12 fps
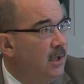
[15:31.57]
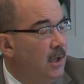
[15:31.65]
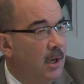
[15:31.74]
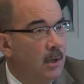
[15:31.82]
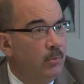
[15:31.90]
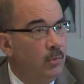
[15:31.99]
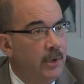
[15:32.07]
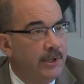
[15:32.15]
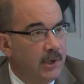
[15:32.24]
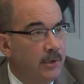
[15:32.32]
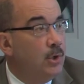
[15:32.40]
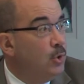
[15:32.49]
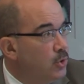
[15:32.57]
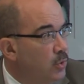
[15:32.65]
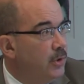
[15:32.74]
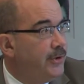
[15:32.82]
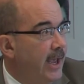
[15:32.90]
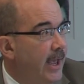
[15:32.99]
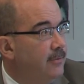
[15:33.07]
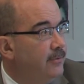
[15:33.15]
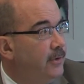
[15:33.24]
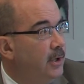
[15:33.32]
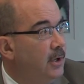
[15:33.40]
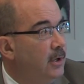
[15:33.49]
Um, it's unusual to have
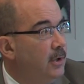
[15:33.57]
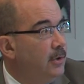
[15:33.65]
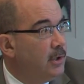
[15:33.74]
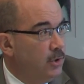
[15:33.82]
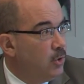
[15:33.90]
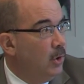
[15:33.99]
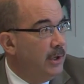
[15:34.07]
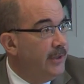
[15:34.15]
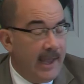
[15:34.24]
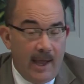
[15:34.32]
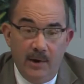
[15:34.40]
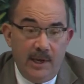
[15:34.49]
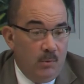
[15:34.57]
the control in the county,